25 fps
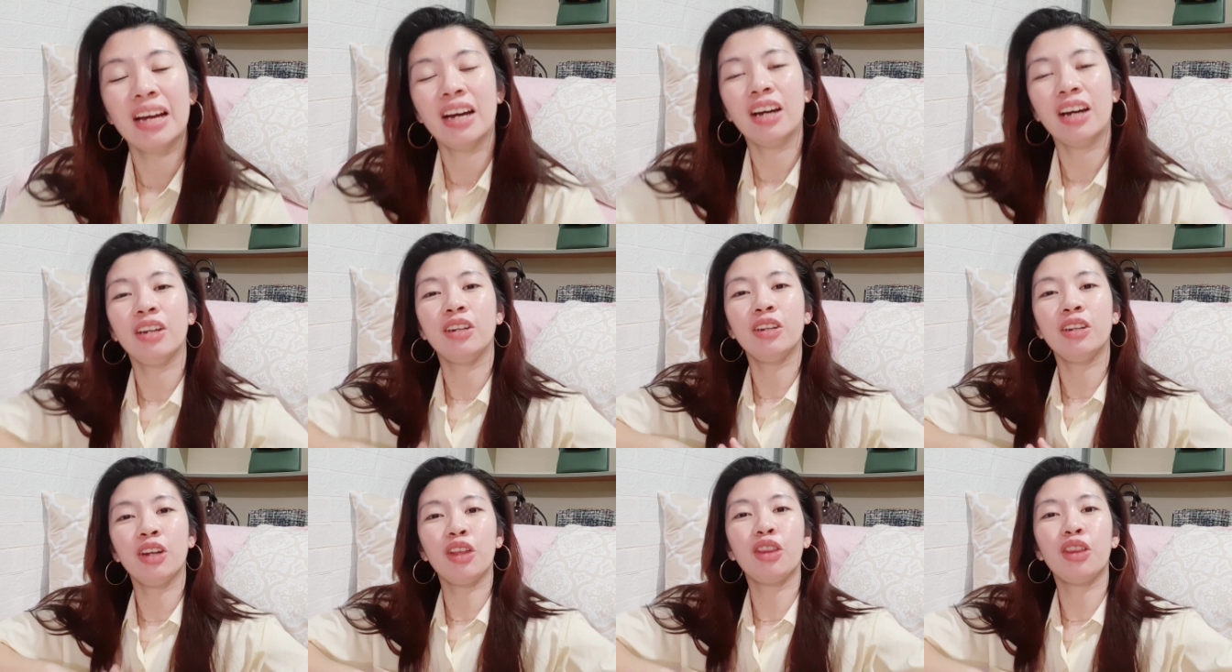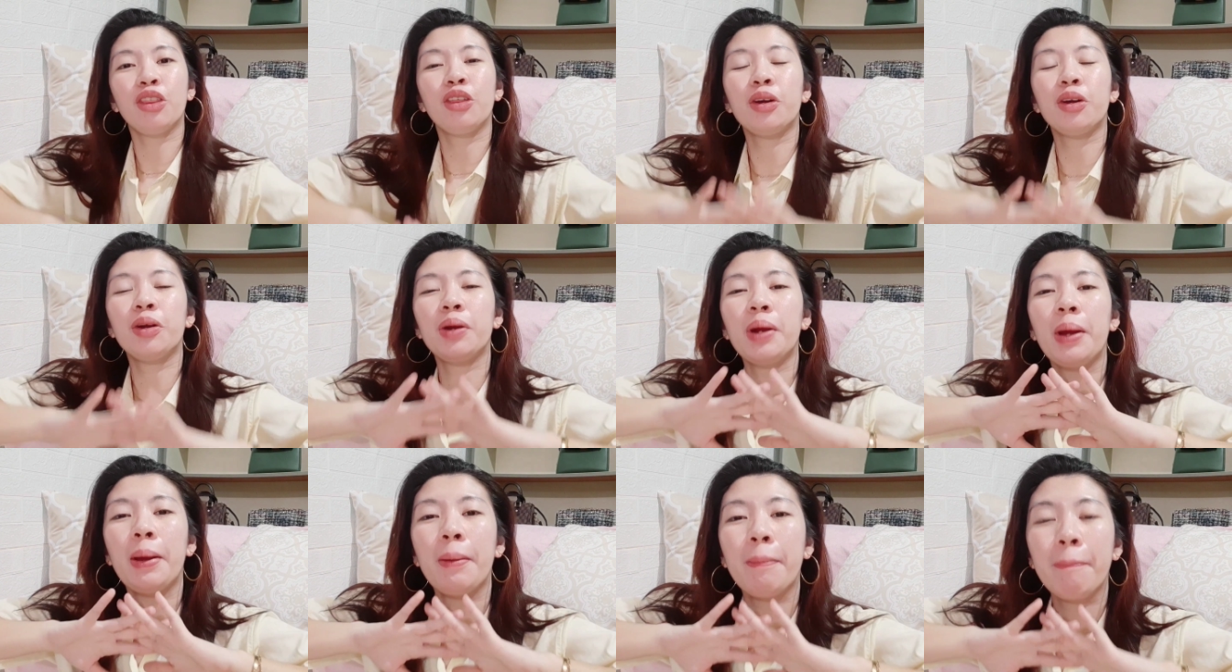
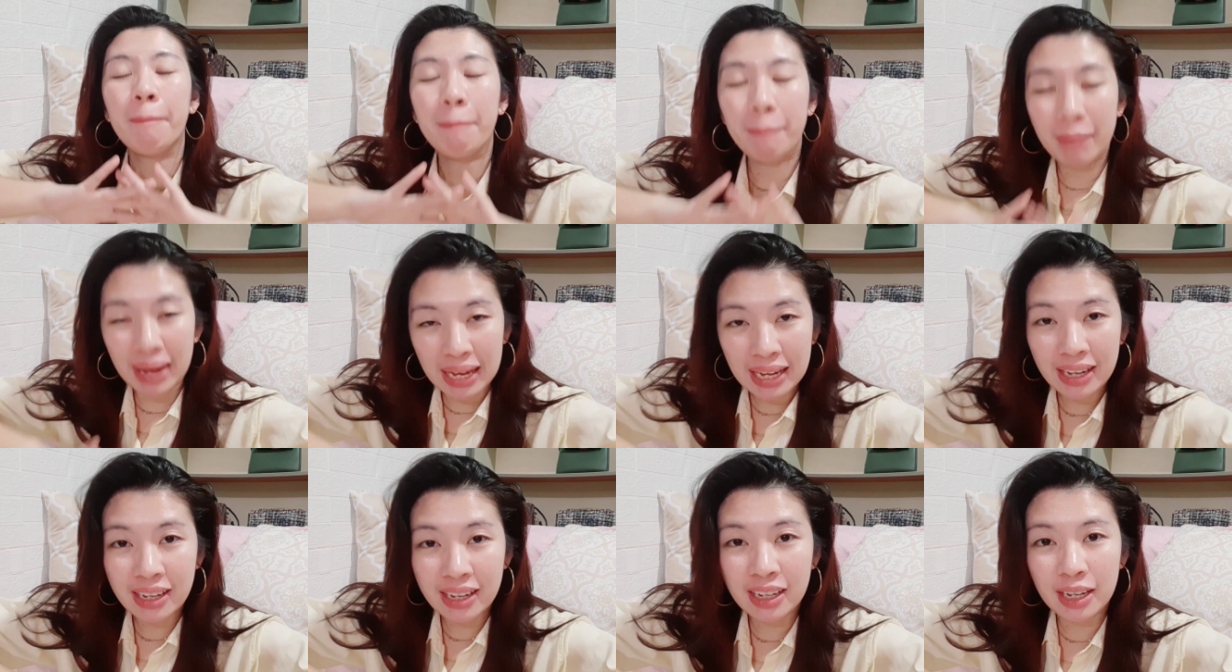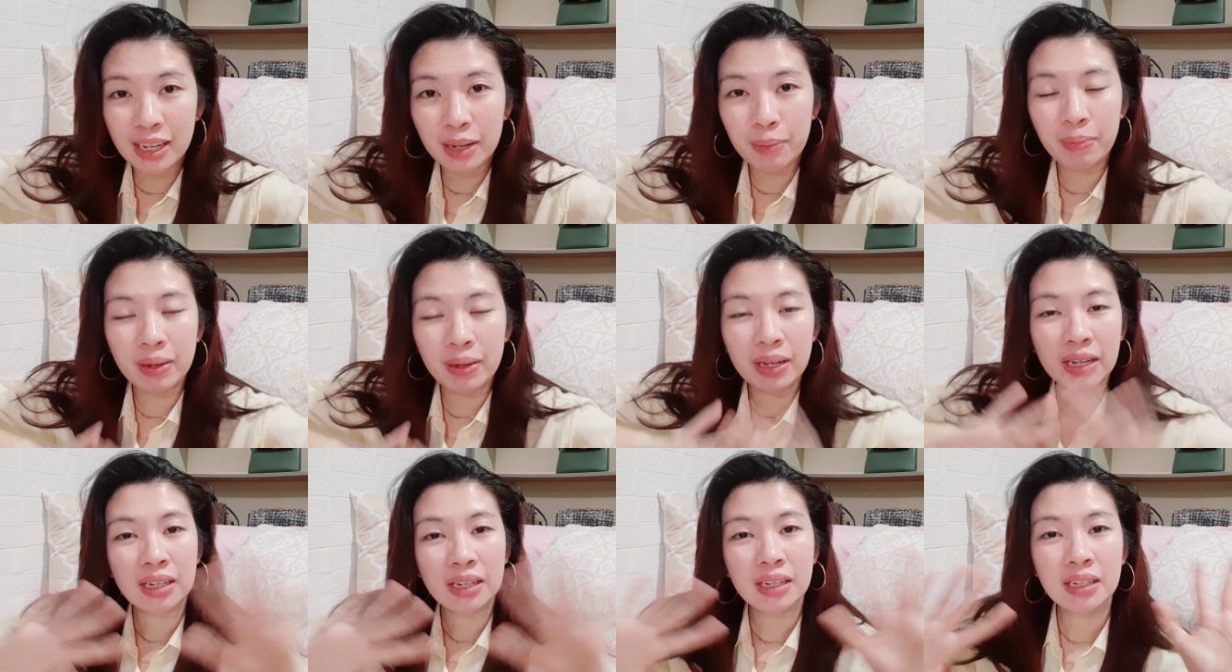another makeup
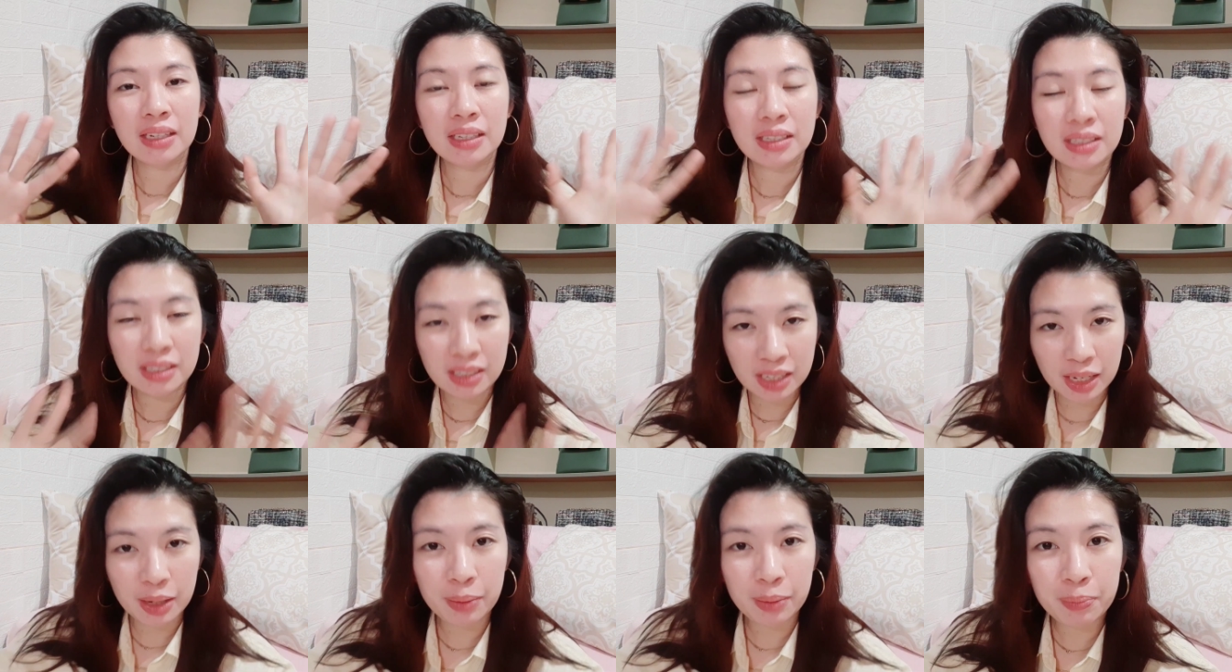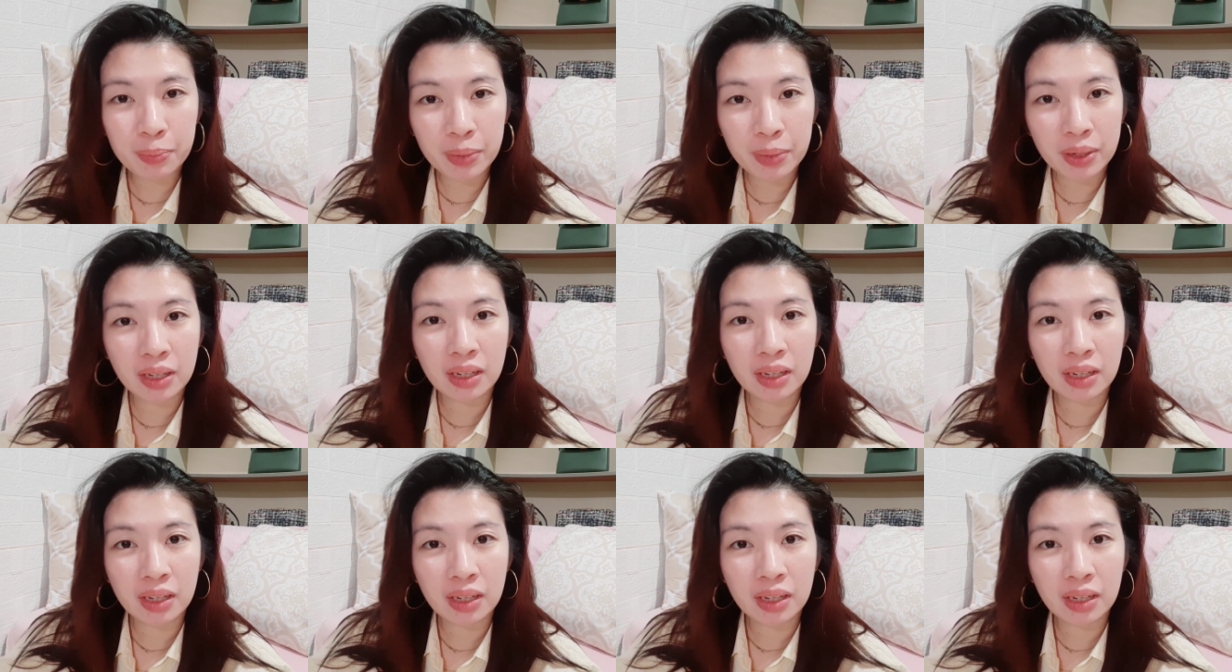tip